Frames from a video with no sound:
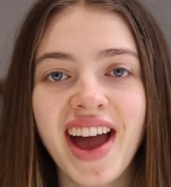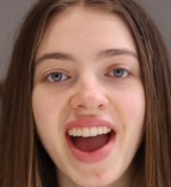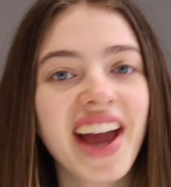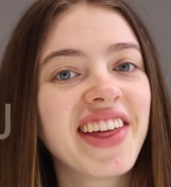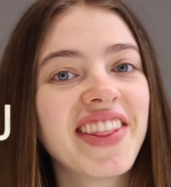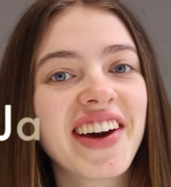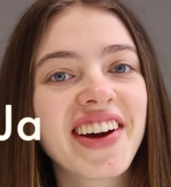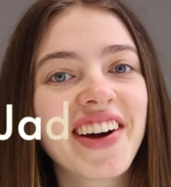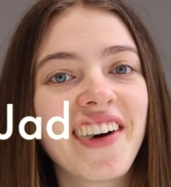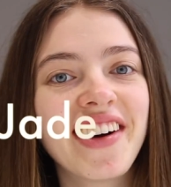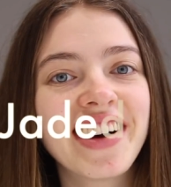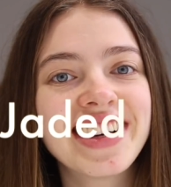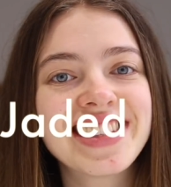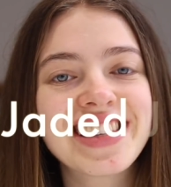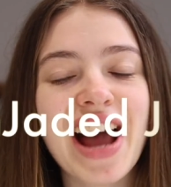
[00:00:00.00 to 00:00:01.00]
Hey there
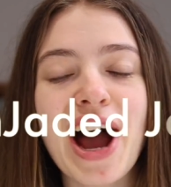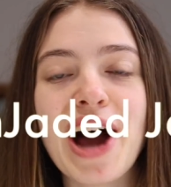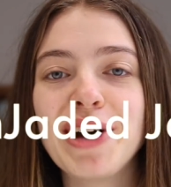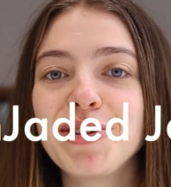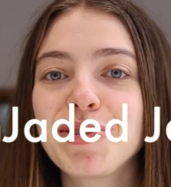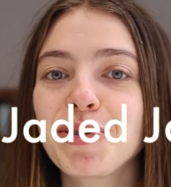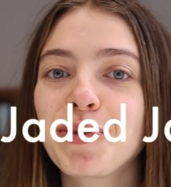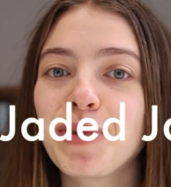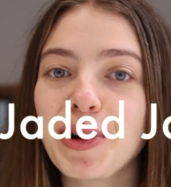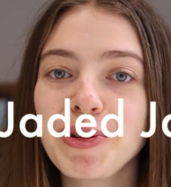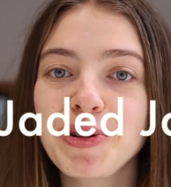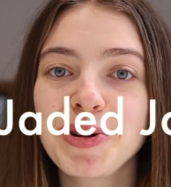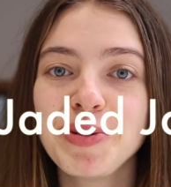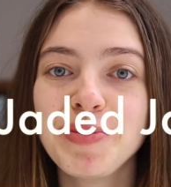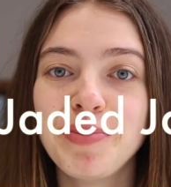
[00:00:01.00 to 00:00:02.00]
guys and
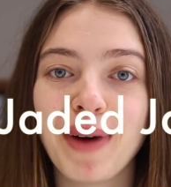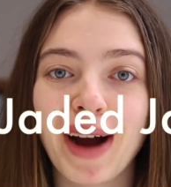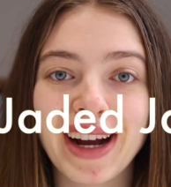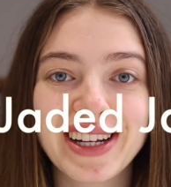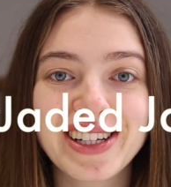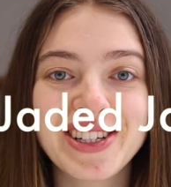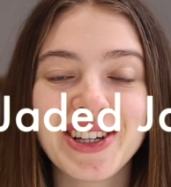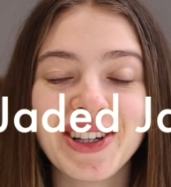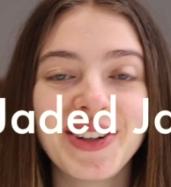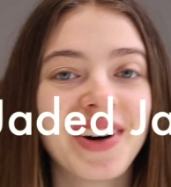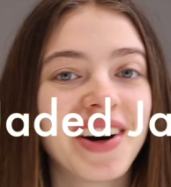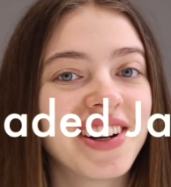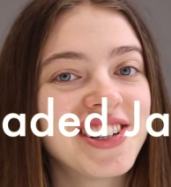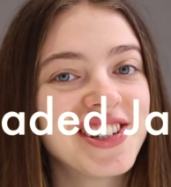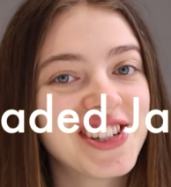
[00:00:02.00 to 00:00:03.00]
welcome back to
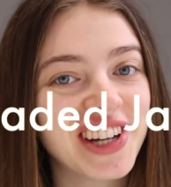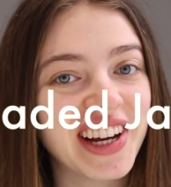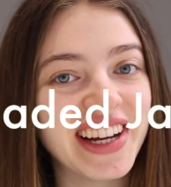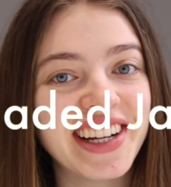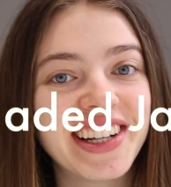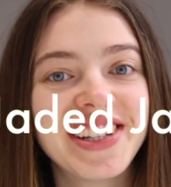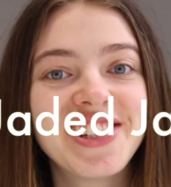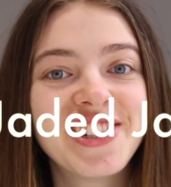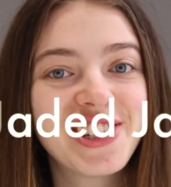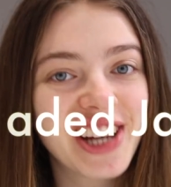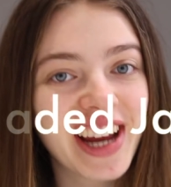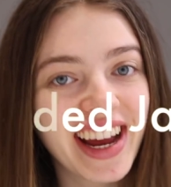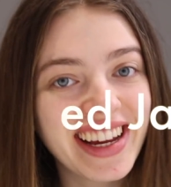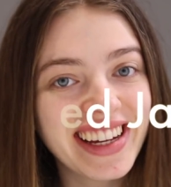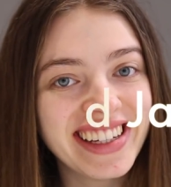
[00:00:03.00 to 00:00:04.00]
Unjaded
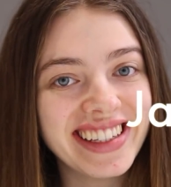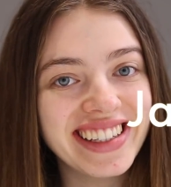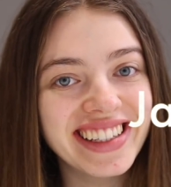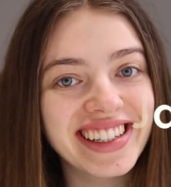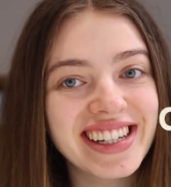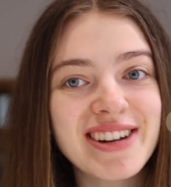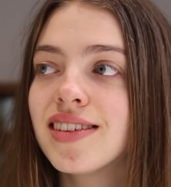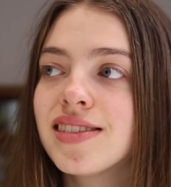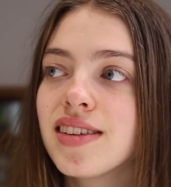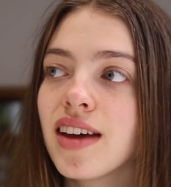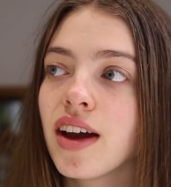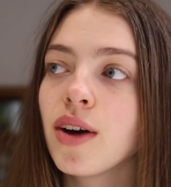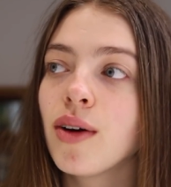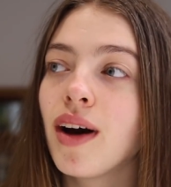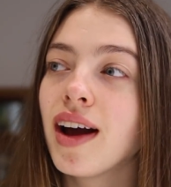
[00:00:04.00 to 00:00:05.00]
Jade.
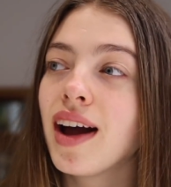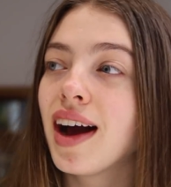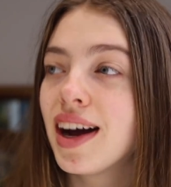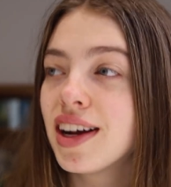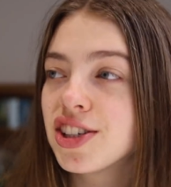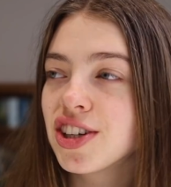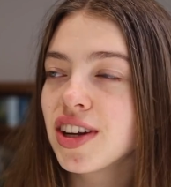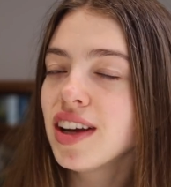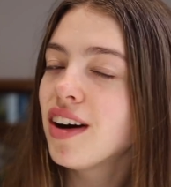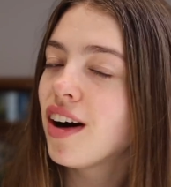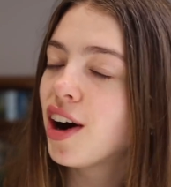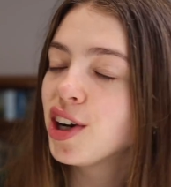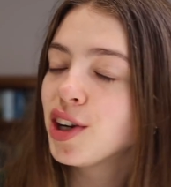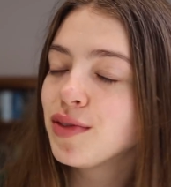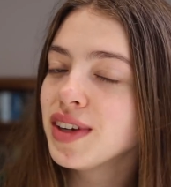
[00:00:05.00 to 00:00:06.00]
So I actually
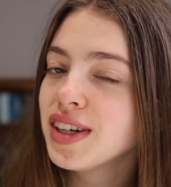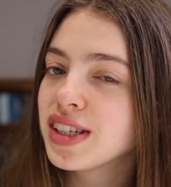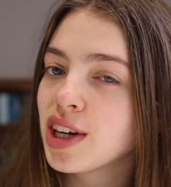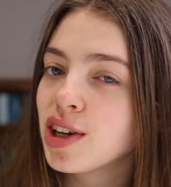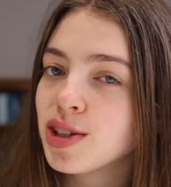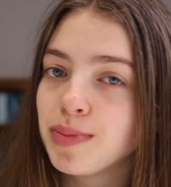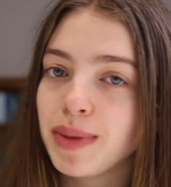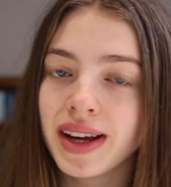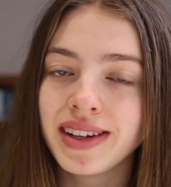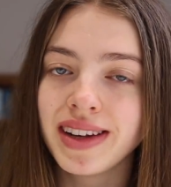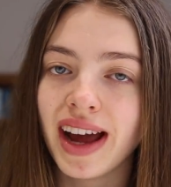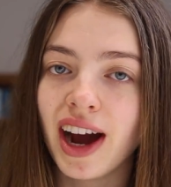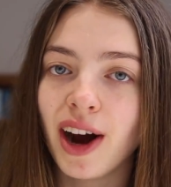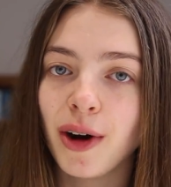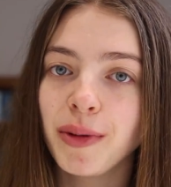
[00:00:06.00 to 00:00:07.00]
kind of need to go to bed
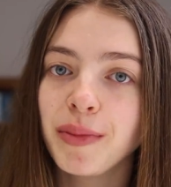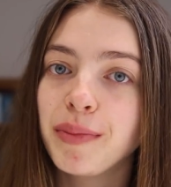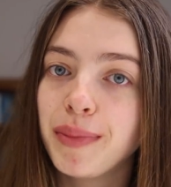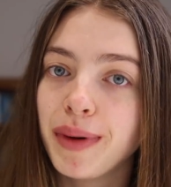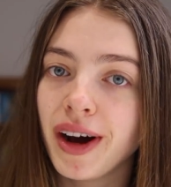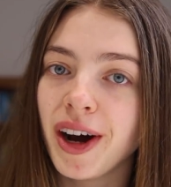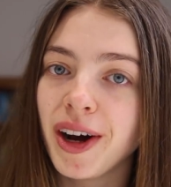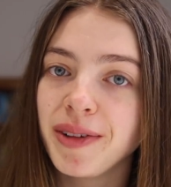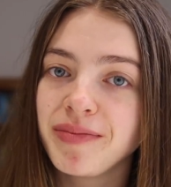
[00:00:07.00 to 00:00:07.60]
now but